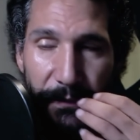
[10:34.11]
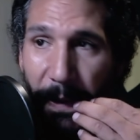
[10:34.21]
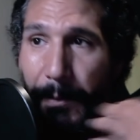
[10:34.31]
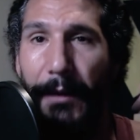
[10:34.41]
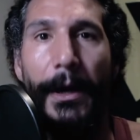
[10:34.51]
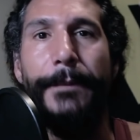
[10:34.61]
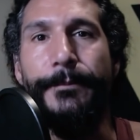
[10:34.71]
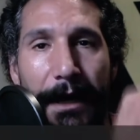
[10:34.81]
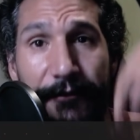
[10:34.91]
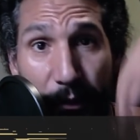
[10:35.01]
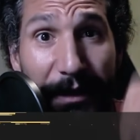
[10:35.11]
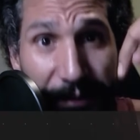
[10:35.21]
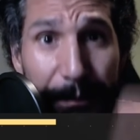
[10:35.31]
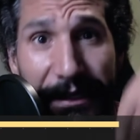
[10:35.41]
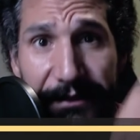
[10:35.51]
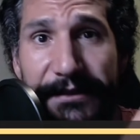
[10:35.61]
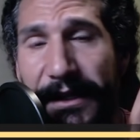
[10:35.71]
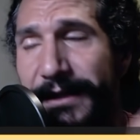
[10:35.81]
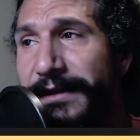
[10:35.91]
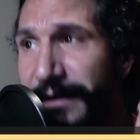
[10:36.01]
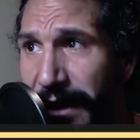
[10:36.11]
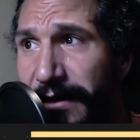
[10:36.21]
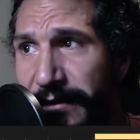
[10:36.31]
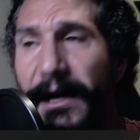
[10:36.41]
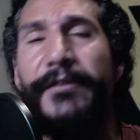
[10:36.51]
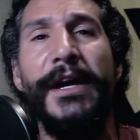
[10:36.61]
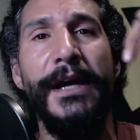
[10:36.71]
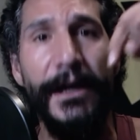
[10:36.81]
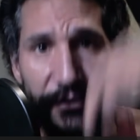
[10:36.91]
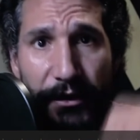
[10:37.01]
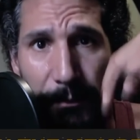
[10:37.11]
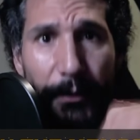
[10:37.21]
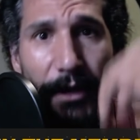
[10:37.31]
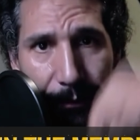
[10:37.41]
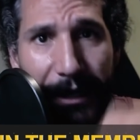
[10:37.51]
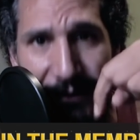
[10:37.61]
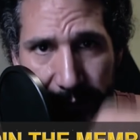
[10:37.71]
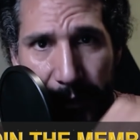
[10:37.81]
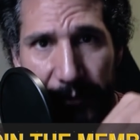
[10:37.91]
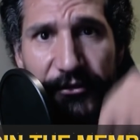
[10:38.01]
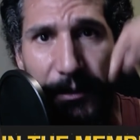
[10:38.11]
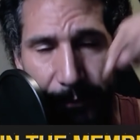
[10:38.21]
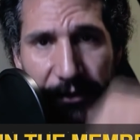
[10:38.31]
Okay, by the way, if you want some lessons on this kind of stuff, join the Bulldog Mindset membership.